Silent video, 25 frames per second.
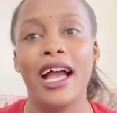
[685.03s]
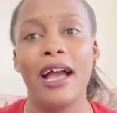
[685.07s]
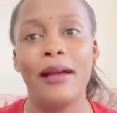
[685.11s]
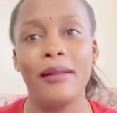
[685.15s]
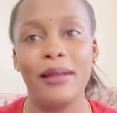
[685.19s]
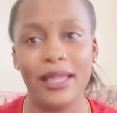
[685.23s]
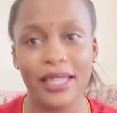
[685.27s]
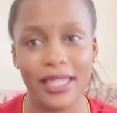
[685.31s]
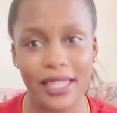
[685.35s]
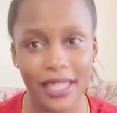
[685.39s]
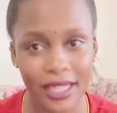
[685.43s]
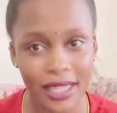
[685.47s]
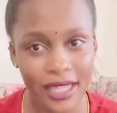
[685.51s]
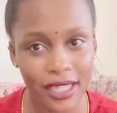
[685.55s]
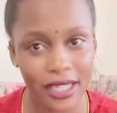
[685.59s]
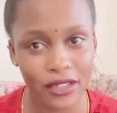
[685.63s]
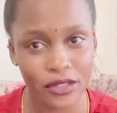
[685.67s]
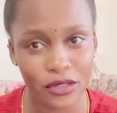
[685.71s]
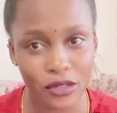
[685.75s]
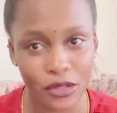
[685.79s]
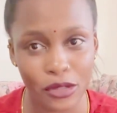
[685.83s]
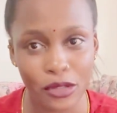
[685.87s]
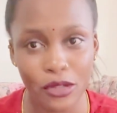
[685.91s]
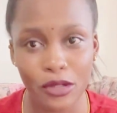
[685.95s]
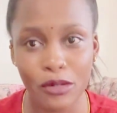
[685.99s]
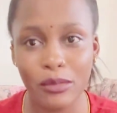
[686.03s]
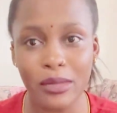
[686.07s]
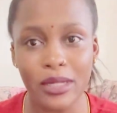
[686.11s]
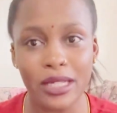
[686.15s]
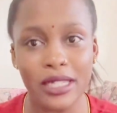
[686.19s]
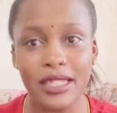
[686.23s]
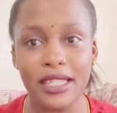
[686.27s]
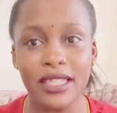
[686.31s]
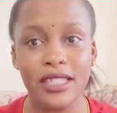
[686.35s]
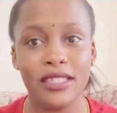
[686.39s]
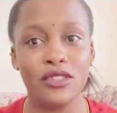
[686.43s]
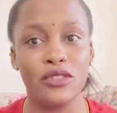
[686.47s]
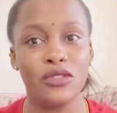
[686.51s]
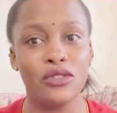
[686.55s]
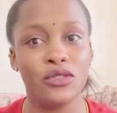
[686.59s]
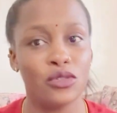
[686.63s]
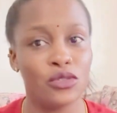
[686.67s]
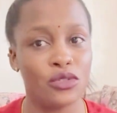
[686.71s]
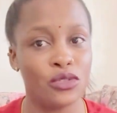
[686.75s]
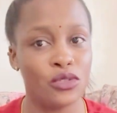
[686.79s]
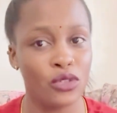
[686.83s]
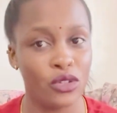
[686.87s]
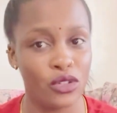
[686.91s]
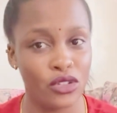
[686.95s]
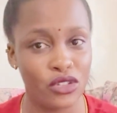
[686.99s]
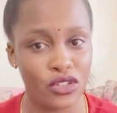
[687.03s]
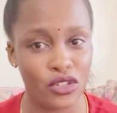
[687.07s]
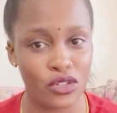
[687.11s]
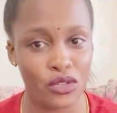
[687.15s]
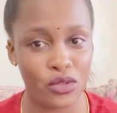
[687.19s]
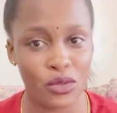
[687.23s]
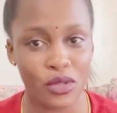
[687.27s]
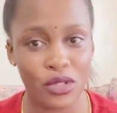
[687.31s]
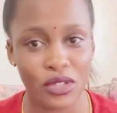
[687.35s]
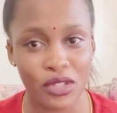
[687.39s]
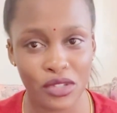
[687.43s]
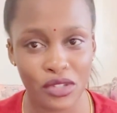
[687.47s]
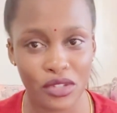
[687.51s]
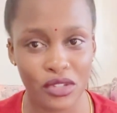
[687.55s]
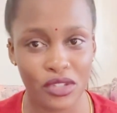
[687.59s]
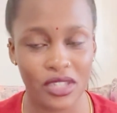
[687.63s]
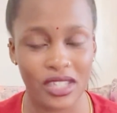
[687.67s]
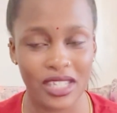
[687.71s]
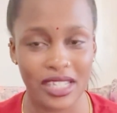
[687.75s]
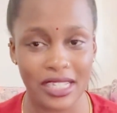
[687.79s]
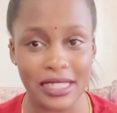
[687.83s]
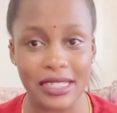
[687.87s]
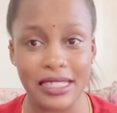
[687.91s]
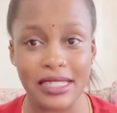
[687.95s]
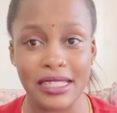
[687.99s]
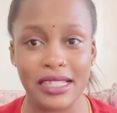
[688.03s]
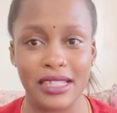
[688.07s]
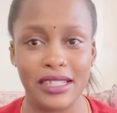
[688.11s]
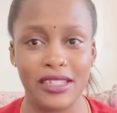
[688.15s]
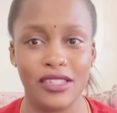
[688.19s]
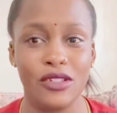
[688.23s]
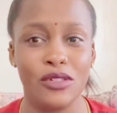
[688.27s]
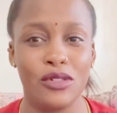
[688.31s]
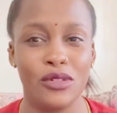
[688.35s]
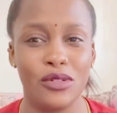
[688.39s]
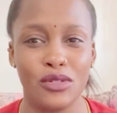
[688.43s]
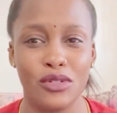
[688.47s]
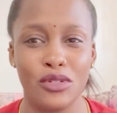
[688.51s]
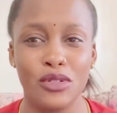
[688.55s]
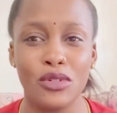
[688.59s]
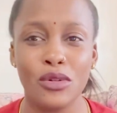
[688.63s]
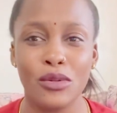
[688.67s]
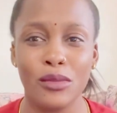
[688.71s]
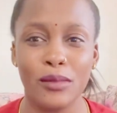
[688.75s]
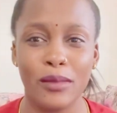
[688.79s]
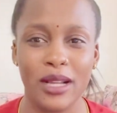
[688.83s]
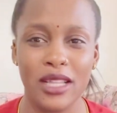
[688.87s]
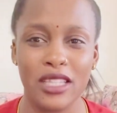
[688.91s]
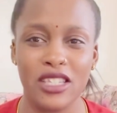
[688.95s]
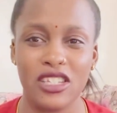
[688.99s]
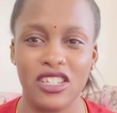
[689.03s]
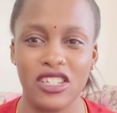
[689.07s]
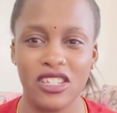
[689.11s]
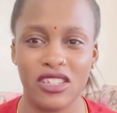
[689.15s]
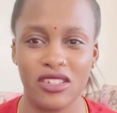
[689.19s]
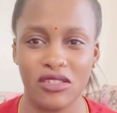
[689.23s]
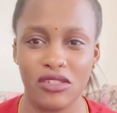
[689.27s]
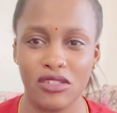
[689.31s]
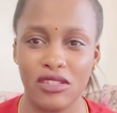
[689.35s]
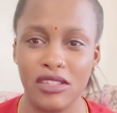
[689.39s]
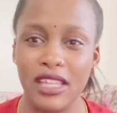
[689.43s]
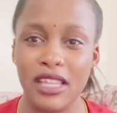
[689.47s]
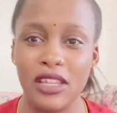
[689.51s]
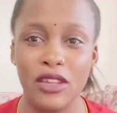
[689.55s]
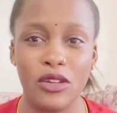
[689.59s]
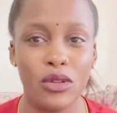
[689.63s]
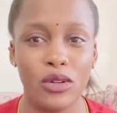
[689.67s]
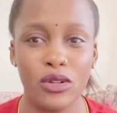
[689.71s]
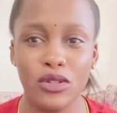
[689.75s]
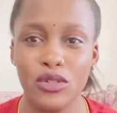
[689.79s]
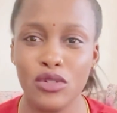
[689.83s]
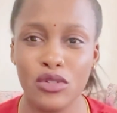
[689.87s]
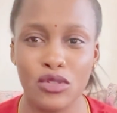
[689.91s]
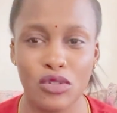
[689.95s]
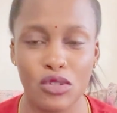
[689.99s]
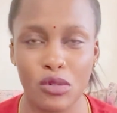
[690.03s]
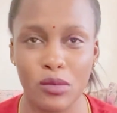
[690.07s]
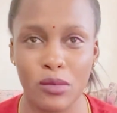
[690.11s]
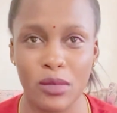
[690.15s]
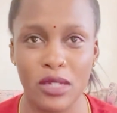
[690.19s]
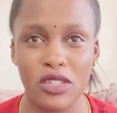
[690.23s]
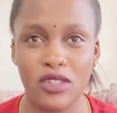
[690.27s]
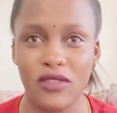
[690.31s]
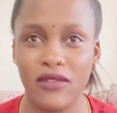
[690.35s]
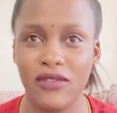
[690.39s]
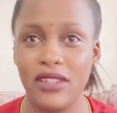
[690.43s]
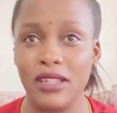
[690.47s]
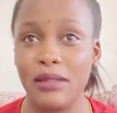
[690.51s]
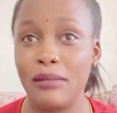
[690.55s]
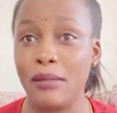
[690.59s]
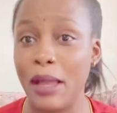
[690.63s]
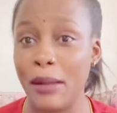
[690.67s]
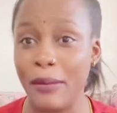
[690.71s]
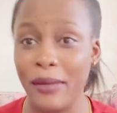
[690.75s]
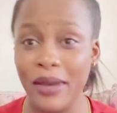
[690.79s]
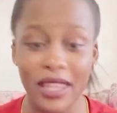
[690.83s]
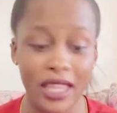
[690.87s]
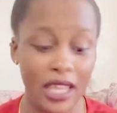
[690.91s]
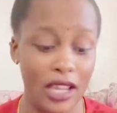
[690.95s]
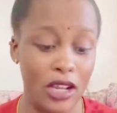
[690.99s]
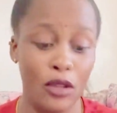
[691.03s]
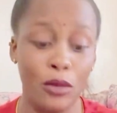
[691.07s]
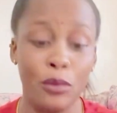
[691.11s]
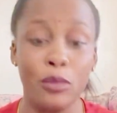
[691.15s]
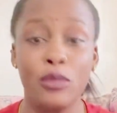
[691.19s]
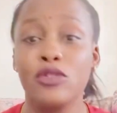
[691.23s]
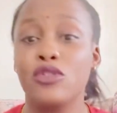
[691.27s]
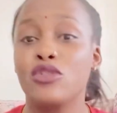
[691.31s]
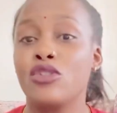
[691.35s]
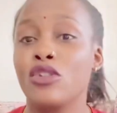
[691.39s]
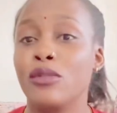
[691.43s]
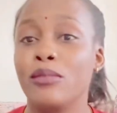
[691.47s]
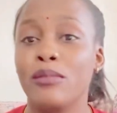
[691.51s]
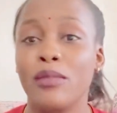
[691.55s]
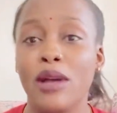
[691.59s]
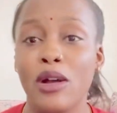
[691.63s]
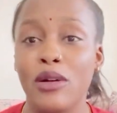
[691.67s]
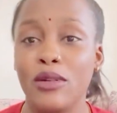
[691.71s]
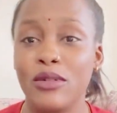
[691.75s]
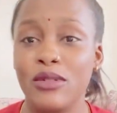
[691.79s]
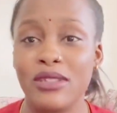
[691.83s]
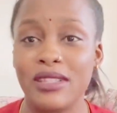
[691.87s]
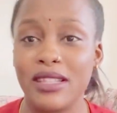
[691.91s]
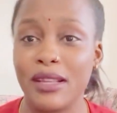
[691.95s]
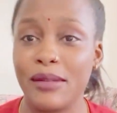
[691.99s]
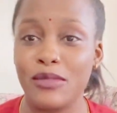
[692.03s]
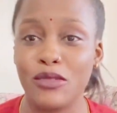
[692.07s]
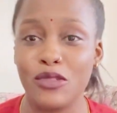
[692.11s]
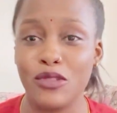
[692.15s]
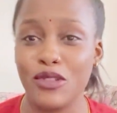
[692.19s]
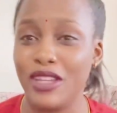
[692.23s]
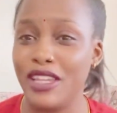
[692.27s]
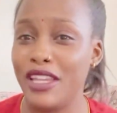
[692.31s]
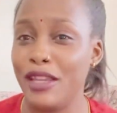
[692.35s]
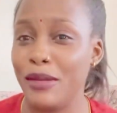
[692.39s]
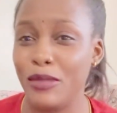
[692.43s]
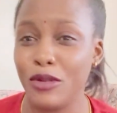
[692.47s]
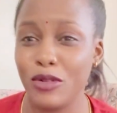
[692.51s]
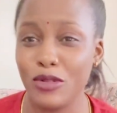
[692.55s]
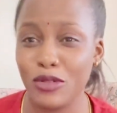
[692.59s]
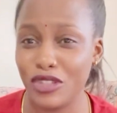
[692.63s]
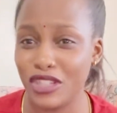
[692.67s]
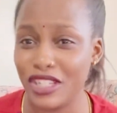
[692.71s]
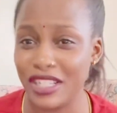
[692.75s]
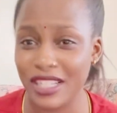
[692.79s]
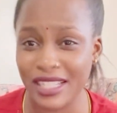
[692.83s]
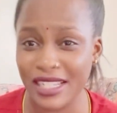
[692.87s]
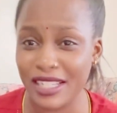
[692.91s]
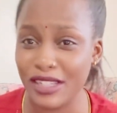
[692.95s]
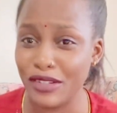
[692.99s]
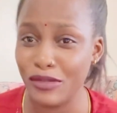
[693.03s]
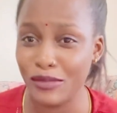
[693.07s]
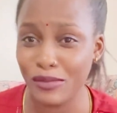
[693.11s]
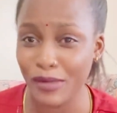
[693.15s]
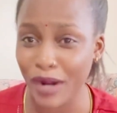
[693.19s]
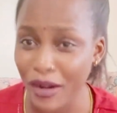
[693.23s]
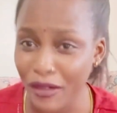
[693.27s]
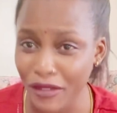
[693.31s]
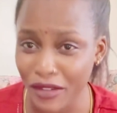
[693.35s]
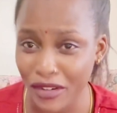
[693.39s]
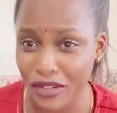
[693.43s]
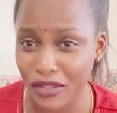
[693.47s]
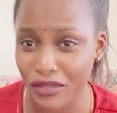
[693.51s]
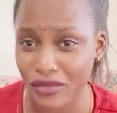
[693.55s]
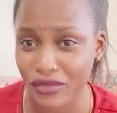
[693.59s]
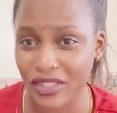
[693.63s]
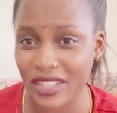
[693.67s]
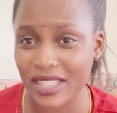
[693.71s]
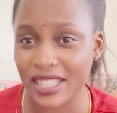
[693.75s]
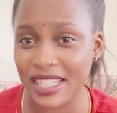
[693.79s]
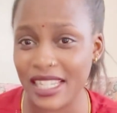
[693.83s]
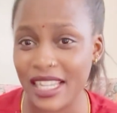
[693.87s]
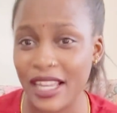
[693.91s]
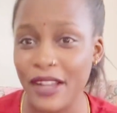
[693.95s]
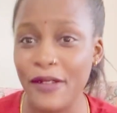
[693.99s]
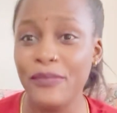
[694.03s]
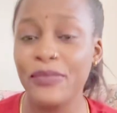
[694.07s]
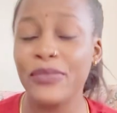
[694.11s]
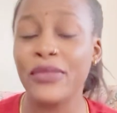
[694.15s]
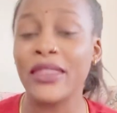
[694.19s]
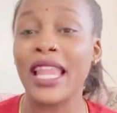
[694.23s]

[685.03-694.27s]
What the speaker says: I'm like, yeah, they do, but they do not do it this, you know, too much. They don't do too much of it. My mother-in-law puts on bangles up to here because she's still married, obviously.